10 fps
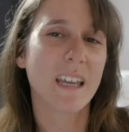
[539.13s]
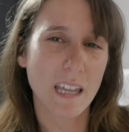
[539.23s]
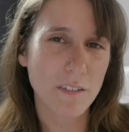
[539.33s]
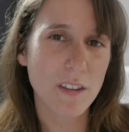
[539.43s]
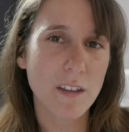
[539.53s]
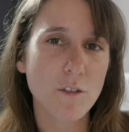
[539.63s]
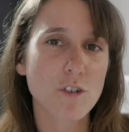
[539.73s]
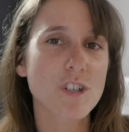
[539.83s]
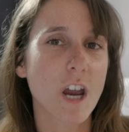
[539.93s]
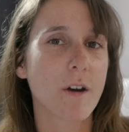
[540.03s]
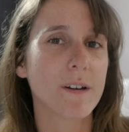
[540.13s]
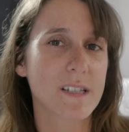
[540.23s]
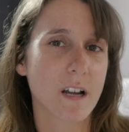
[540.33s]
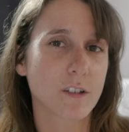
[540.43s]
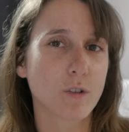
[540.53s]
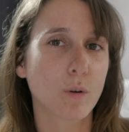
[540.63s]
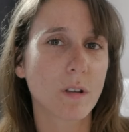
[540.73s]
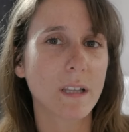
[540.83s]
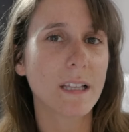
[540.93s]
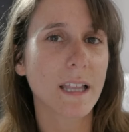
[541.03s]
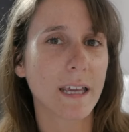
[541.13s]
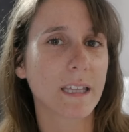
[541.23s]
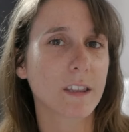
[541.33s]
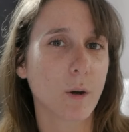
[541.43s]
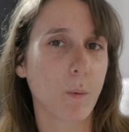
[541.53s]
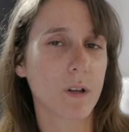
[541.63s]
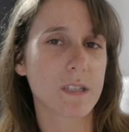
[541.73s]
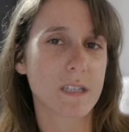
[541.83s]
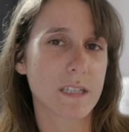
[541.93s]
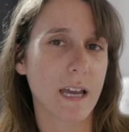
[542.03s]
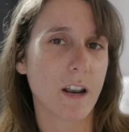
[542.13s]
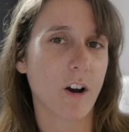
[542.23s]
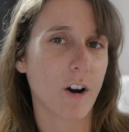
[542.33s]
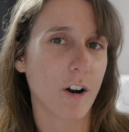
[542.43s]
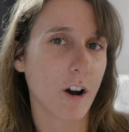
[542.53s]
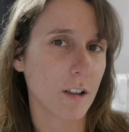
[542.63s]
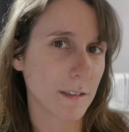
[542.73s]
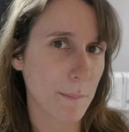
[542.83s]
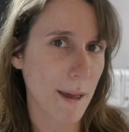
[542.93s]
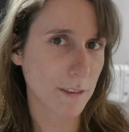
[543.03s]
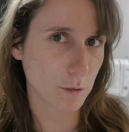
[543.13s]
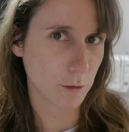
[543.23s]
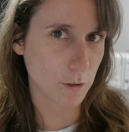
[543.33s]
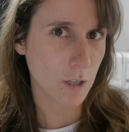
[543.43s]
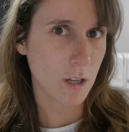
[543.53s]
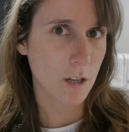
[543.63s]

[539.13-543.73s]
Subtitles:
Even if your chair is not totally like the ones that are on the pattern